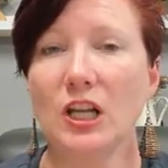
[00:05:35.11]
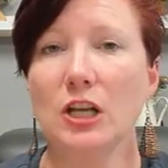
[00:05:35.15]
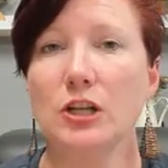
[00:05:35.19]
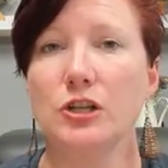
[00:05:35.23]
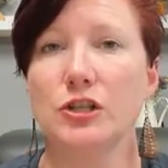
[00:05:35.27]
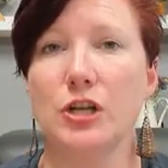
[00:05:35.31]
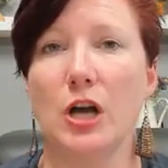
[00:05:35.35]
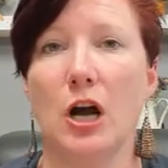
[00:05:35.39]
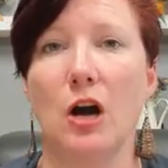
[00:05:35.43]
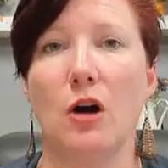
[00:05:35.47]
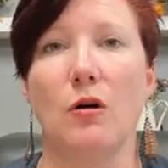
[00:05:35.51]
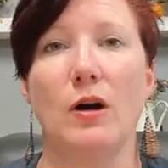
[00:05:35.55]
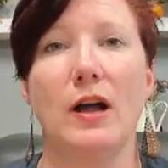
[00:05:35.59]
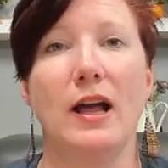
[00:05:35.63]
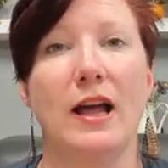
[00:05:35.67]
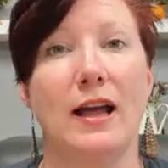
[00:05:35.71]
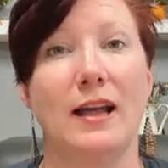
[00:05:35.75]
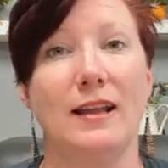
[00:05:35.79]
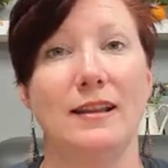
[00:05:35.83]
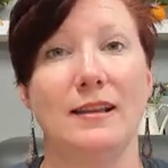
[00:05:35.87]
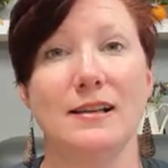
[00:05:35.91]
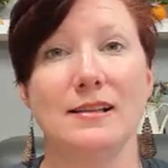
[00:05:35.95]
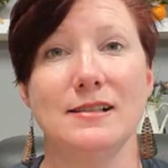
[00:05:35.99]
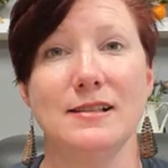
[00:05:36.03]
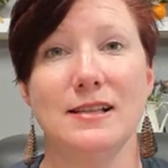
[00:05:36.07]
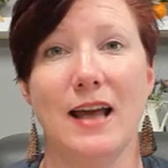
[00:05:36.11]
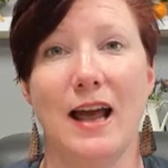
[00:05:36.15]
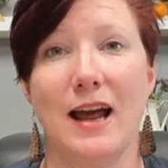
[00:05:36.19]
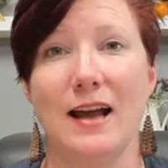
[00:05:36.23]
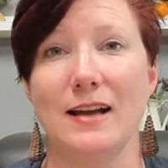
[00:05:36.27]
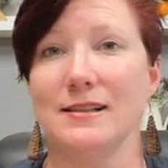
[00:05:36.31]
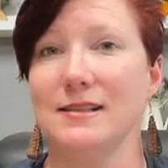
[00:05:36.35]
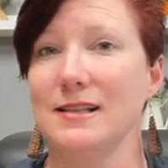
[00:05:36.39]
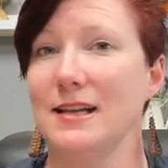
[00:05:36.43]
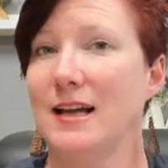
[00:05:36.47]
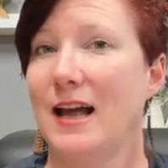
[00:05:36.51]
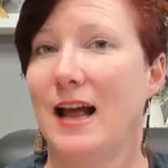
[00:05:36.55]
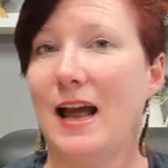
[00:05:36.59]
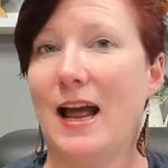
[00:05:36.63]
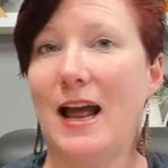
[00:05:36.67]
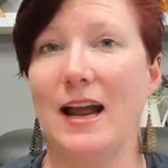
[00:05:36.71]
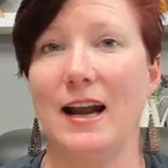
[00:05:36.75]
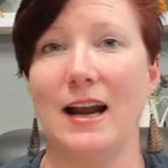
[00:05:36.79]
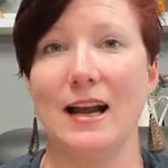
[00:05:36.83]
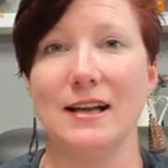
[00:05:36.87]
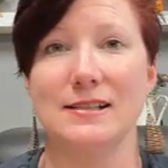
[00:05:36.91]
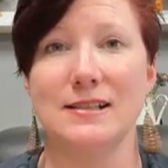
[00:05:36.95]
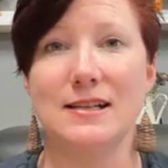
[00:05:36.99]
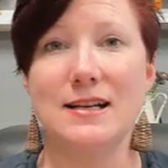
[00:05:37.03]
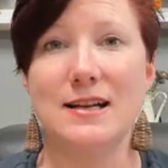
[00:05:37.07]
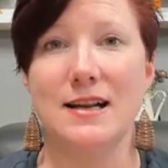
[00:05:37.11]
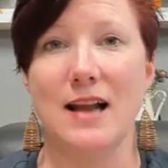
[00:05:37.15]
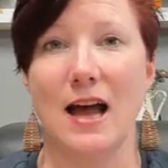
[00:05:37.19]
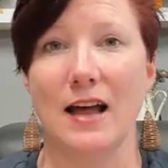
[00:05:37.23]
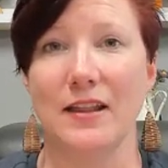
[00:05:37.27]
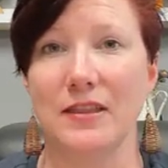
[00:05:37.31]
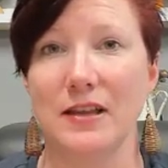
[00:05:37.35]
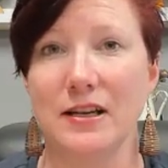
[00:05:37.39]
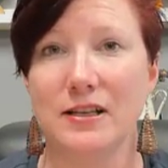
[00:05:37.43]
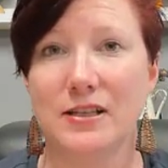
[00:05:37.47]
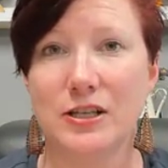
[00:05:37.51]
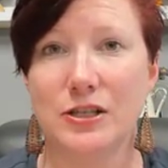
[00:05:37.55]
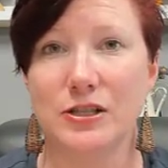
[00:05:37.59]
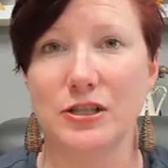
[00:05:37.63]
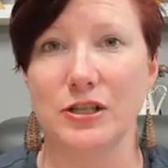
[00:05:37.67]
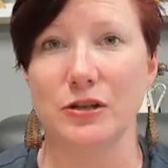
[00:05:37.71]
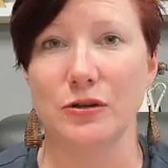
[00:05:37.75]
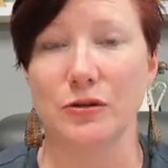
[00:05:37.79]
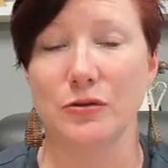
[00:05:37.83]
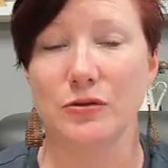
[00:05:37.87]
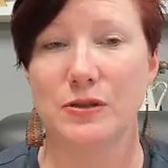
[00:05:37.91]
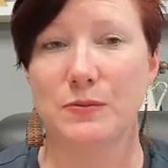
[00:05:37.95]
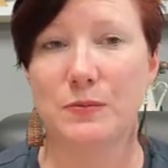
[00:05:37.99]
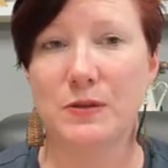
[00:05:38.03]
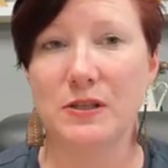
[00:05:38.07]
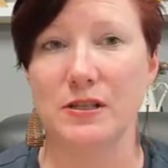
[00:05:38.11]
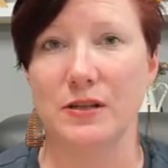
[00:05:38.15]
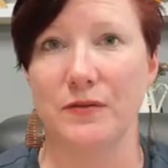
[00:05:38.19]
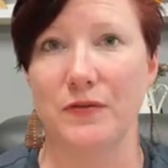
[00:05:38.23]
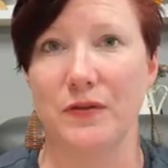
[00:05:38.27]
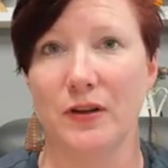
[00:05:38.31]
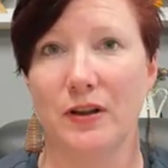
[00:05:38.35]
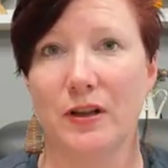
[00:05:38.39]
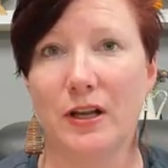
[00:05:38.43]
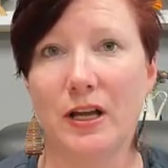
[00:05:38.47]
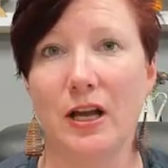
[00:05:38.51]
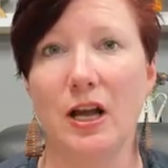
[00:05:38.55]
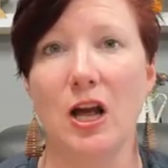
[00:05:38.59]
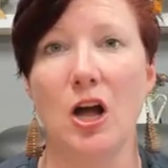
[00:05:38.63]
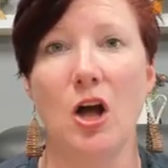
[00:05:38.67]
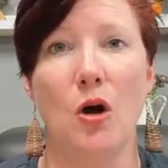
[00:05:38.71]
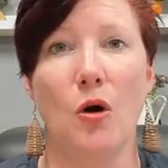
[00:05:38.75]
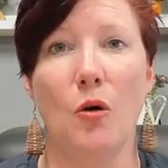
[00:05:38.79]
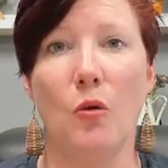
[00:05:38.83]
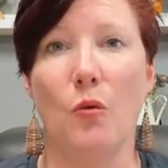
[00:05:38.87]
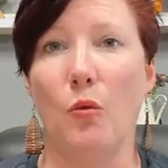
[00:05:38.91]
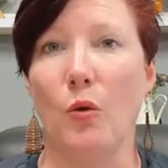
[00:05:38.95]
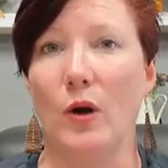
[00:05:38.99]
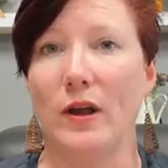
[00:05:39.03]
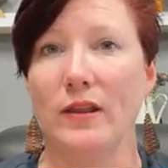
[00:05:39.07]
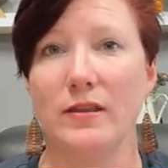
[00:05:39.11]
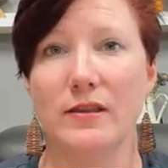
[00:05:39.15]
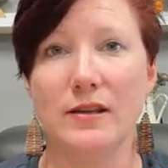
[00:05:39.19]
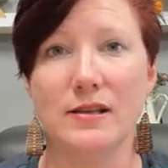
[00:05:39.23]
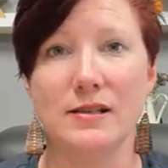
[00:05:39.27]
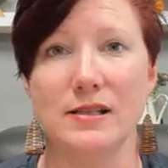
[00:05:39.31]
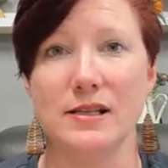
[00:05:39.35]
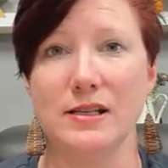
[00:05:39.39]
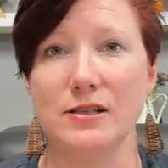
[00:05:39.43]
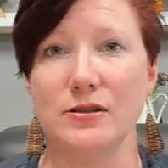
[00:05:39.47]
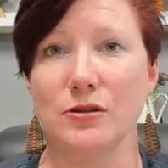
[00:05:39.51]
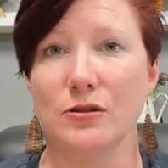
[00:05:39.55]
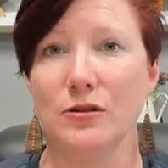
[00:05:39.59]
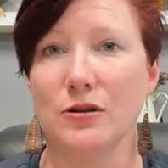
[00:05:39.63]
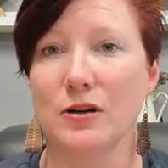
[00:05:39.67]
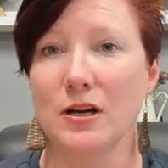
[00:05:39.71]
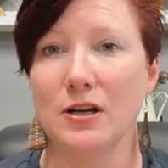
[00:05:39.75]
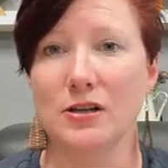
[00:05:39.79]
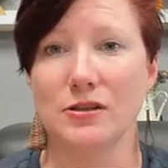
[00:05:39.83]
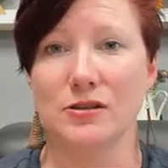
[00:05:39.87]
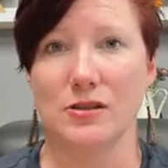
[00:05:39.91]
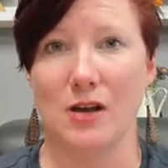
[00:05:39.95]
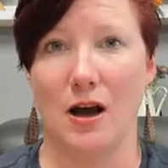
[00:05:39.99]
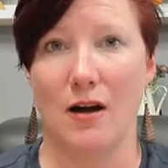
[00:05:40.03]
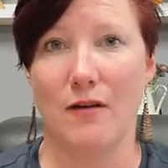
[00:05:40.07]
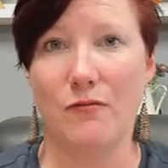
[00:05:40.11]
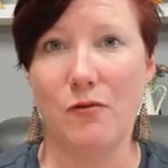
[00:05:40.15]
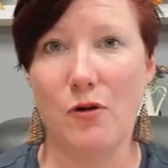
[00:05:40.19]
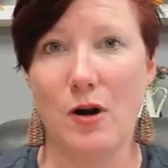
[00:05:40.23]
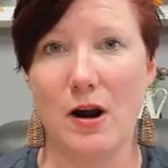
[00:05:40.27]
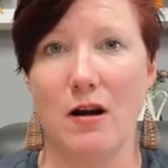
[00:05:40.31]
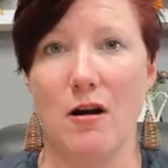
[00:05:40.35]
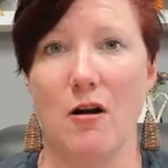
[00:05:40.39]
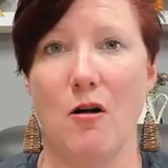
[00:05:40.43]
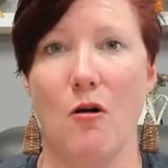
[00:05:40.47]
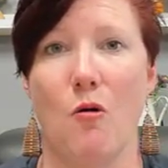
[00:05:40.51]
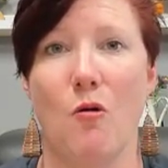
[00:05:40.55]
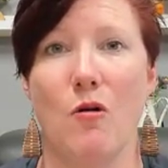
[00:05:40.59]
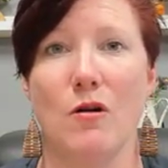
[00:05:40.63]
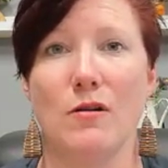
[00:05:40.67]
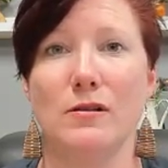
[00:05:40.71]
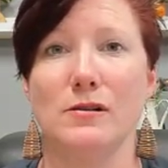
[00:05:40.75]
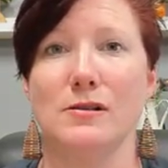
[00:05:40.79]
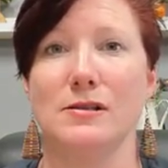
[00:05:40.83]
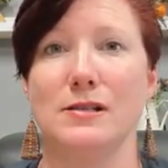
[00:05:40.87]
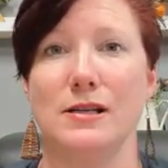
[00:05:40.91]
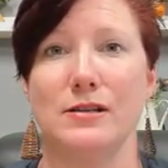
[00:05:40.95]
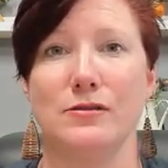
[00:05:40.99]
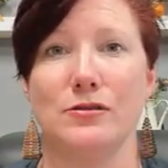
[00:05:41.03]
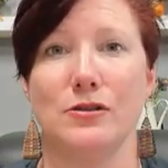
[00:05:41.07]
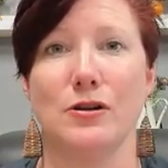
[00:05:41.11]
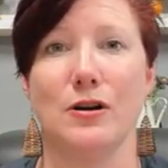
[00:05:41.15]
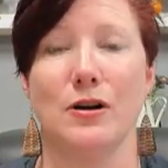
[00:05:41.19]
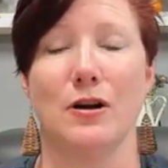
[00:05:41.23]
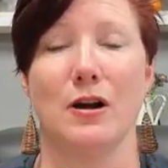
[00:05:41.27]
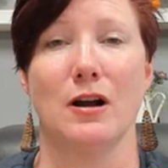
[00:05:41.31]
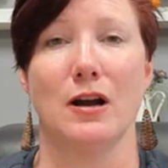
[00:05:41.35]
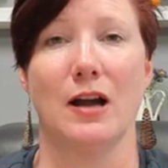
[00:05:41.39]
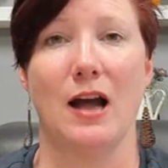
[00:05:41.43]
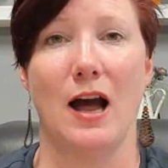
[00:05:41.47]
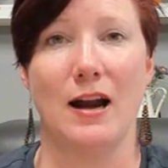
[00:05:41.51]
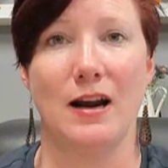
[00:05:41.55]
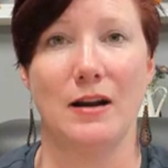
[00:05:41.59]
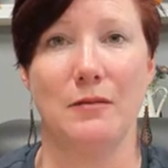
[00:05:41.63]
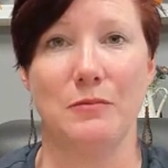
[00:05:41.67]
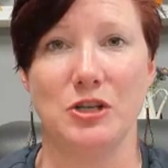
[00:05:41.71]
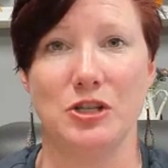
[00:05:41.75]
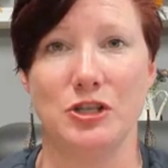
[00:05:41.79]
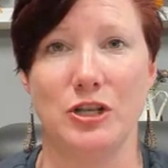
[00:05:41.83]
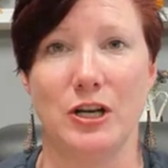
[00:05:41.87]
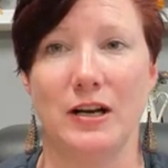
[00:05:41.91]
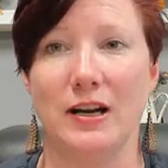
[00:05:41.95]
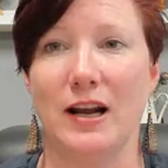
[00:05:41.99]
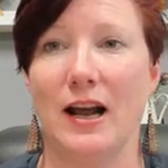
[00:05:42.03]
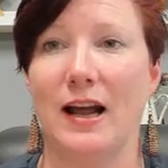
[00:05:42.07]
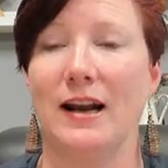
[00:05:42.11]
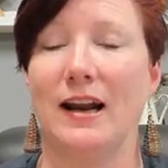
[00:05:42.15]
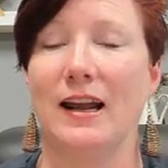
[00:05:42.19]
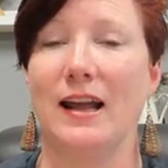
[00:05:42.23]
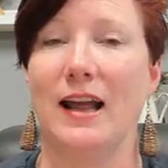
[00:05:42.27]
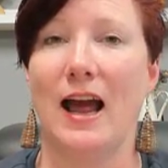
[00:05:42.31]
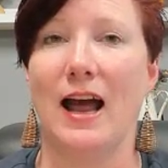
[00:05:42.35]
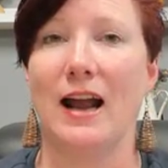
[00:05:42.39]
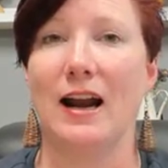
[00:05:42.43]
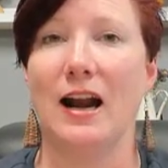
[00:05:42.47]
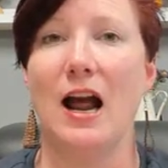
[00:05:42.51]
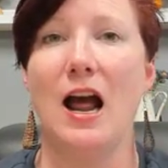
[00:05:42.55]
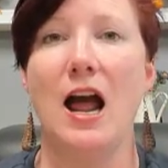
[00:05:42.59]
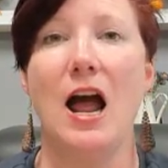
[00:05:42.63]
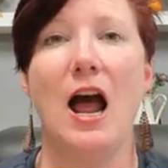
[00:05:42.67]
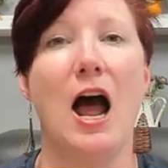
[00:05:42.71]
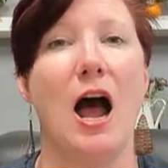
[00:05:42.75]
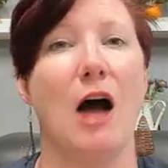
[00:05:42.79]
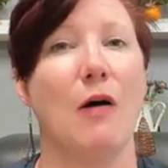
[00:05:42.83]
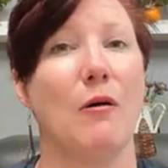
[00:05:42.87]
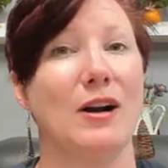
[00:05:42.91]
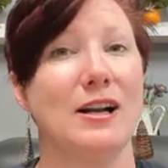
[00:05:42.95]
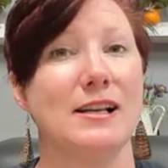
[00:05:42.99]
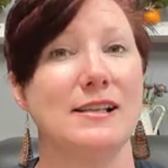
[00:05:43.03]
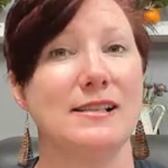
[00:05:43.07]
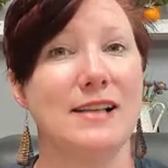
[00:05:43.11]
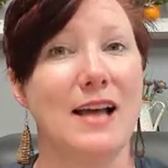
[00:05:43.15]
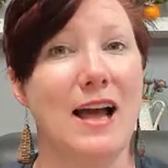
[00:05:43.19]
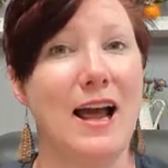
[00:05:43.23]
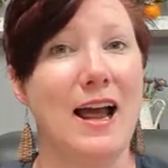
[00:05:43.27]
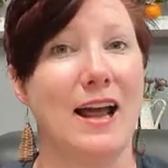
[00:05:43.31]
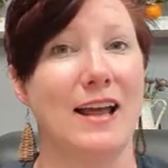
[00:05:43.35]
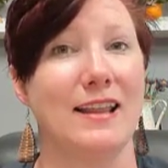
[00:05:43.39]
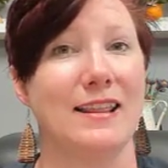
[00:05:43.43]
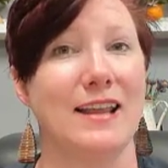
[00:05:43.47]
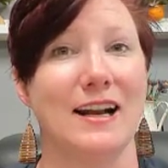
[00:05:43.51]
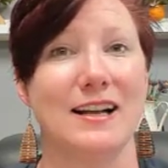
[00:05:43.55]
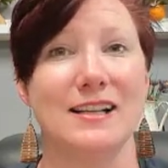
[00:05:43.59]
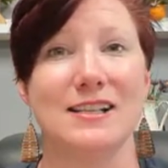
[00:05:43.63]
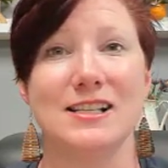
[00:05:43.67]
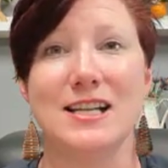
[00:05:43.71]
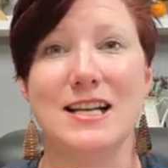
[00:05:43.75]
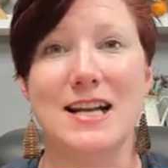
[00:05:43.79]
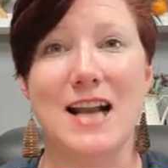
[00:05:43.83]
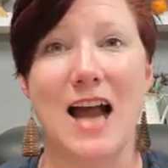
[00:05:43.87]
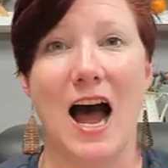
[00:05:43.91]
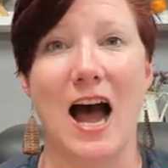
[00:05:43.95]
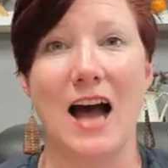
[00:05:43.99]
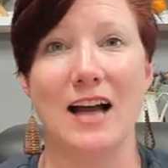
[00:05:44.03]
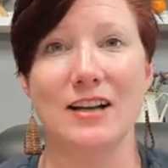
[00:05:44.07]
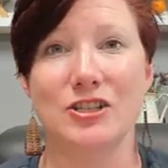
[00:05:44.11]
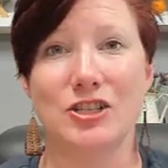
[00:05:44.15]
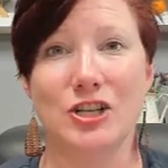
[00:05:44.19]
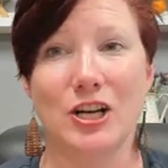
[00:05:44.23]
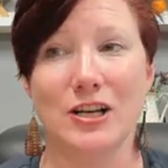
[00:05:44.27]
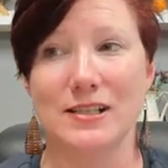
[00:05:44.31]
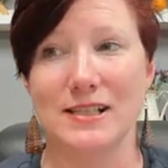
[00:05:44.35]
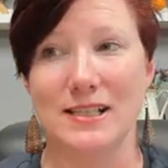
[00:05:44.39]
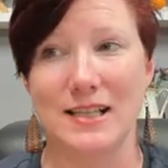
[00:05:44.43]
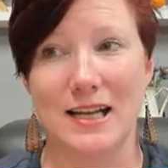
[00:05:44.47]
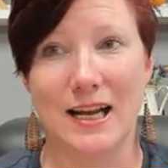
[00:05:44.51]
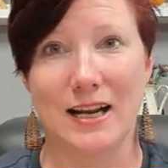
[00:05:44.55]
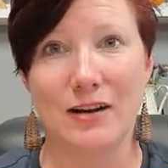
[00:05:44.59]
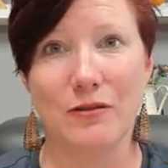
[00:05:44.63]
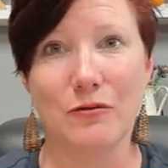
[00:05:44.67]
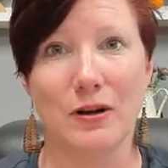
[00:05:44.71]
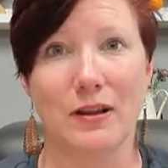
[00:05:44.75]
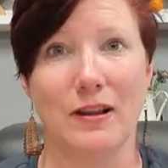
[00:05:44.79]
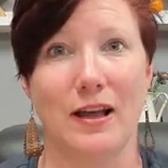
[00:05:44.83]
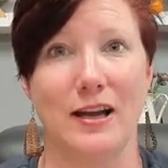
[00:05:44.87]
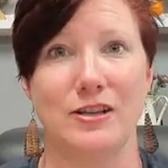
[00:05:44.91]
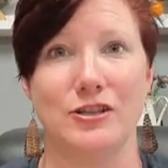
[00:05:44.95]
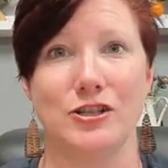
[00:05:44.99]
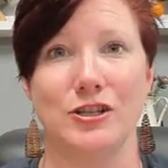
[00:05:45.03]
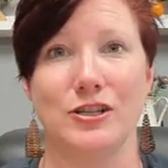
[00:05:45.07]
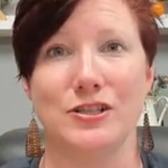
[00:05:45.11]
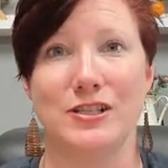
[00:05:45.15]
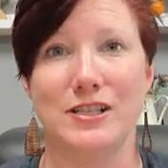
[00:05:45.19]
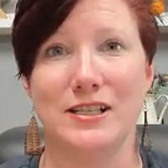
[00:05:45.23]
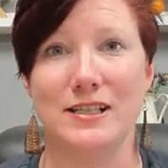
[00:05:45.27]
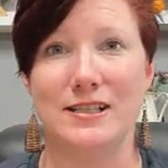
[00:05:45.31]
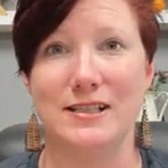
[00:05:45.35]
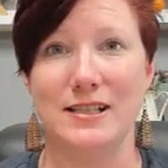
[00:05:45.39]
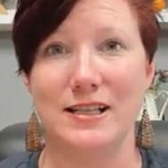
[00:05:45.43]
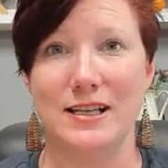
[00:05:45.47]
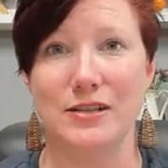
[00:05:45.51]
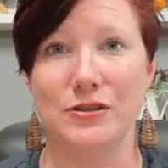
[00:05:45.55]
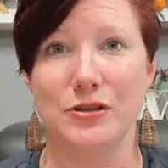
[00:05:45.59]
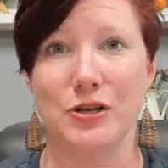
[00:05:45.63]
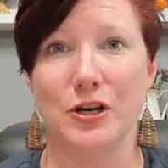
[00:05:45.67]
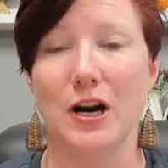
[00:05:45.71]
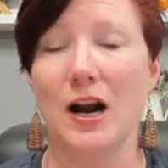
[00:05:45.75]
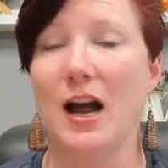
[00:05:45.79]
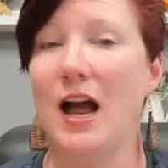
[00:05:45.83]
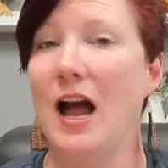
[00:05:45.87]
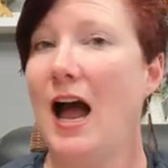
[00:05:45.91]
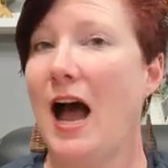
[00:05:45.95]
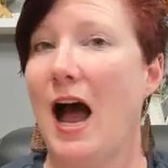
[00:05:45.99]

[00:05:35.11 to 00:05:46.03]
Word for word: So in this case, it has nothing to do specifically with the Siser software or the Siser cutting machine. And again, I want to say that it's not just in relation to Siser.